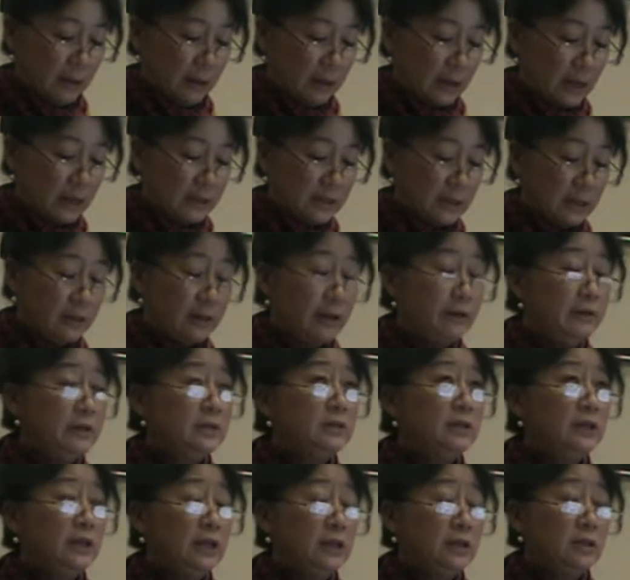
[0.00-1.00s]
And I say there
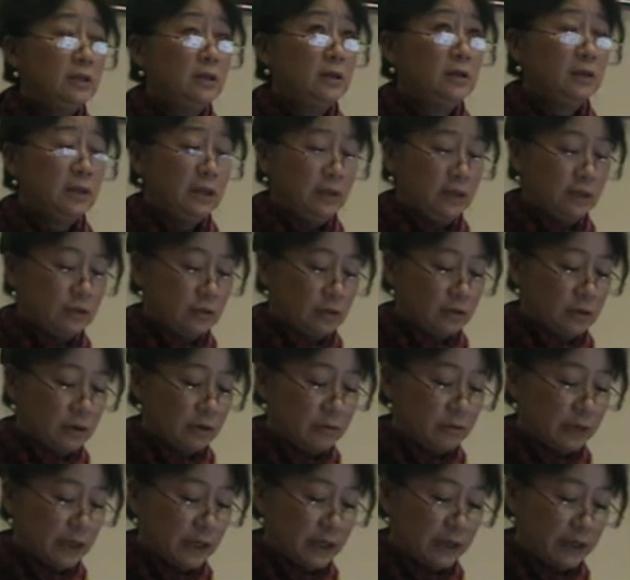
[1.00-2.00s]
is an ESOL
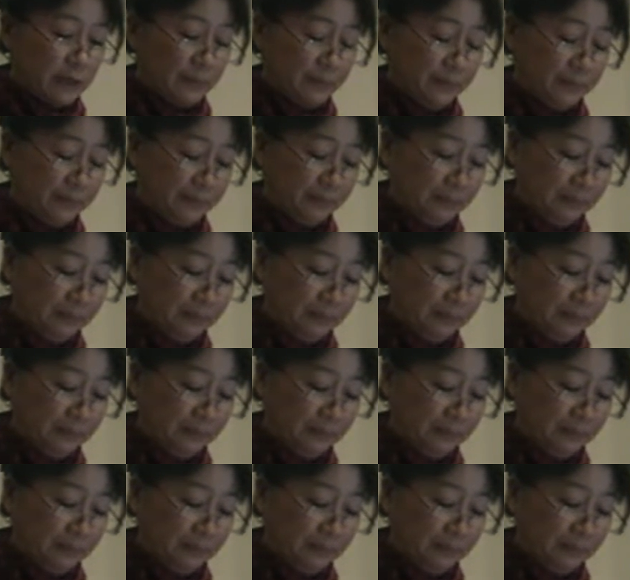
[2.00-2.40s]
curriculum.